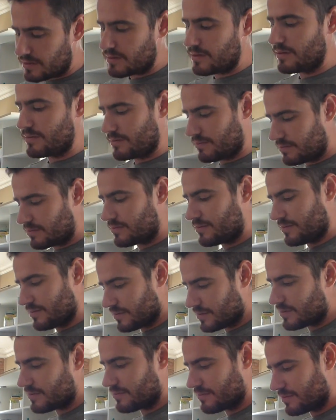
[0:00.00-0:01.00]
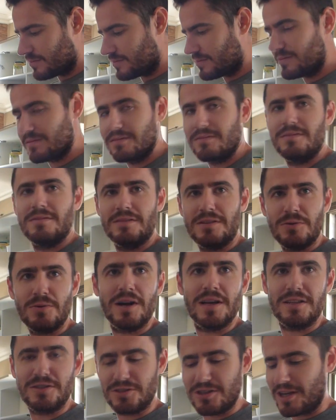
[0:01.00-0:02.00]
It's the
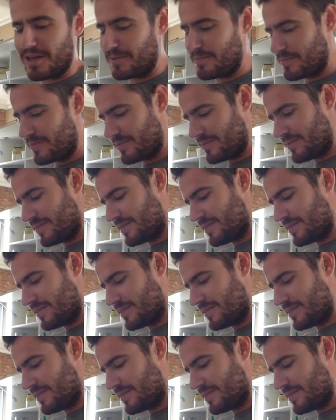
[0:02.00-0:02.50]
right shape.